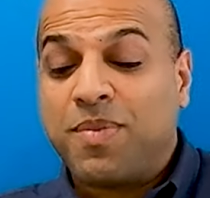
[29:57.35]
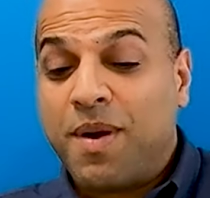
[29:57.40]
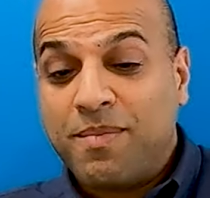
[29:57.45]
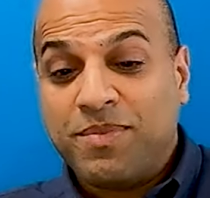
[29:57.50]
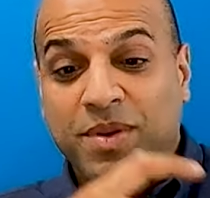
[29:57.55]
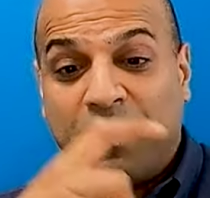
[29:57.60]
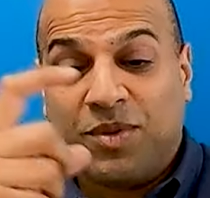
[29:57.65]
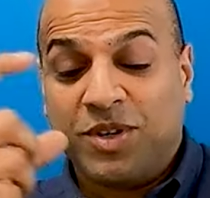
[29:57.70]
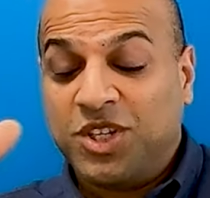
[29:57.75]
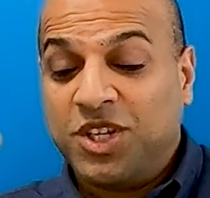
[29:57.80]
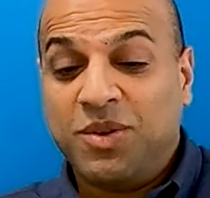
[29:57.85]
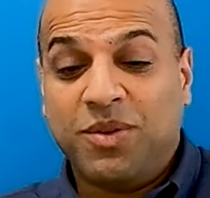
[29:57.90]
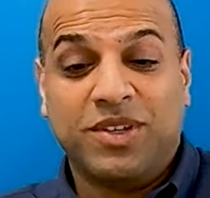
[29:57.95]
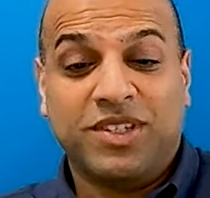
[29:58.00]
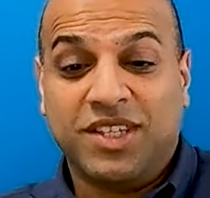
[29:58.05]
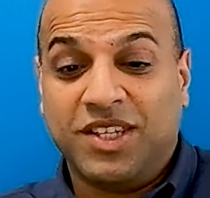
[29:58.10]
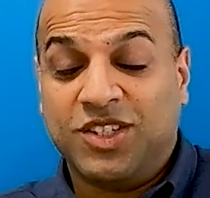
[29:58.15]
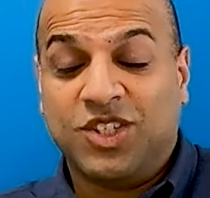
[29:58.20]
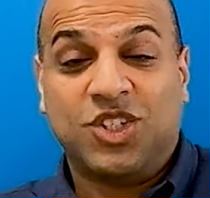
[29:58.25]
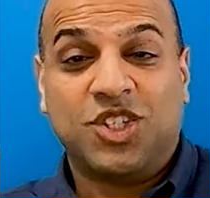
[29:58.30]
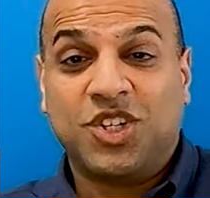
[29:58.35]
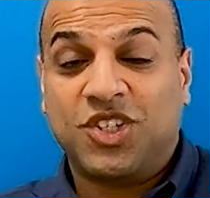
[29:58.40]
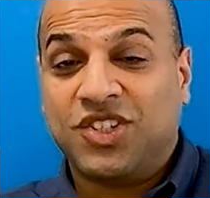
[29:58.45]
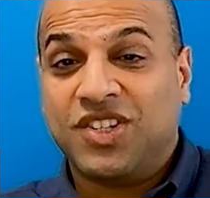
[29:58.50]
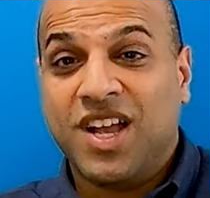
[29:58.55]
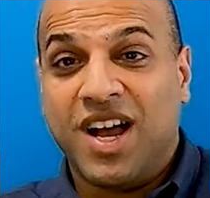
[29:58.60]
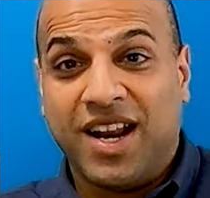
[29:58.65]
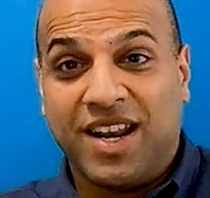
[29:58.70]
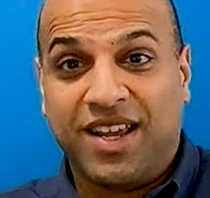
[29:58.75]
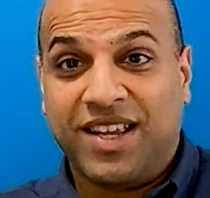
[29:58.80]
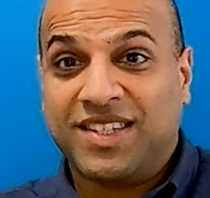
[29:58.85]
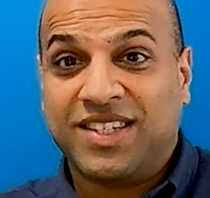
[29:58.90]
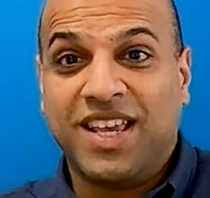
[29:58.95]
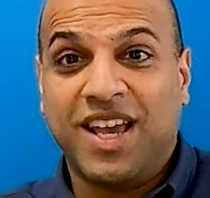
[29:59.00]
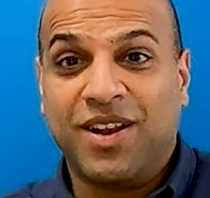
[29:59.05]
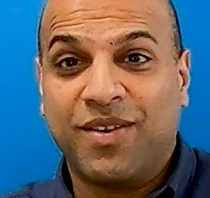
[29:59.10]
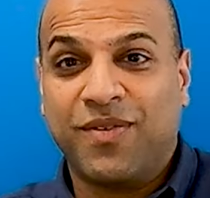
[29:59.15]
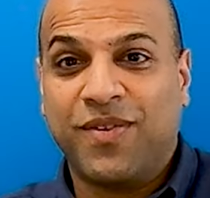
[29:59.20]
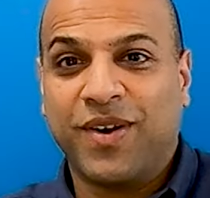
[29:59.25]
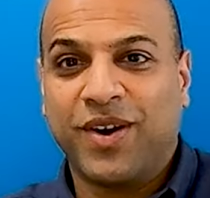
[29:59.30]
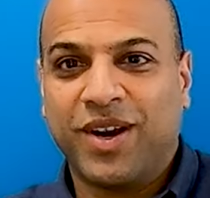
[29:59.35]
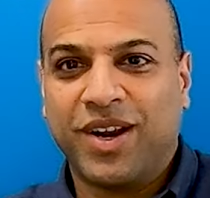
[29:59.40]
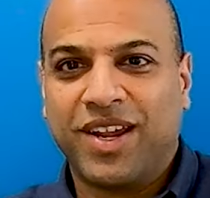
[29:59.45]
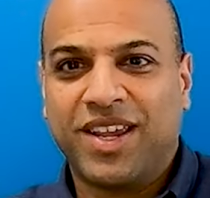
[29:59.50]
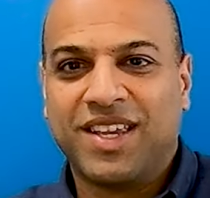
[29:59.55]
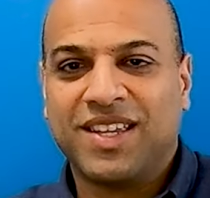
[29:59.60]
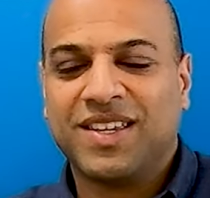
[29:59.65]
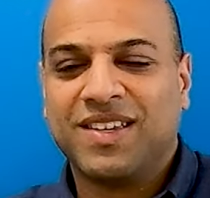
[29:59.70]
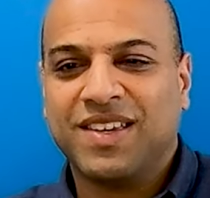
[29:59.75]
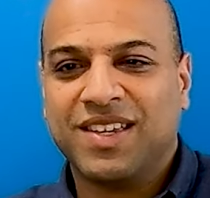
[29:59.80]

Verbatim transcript: Problem number two is it's just not, it's not a very,